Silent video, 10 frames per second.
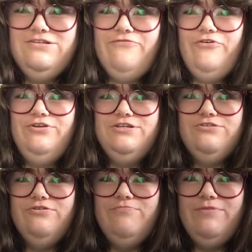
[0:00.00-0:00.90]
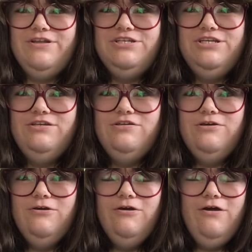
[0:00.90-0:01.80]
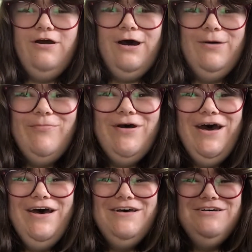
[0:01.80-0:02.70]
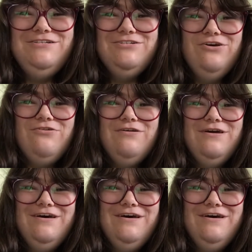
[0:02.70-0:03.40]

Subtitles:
a frog isn't on my chin. So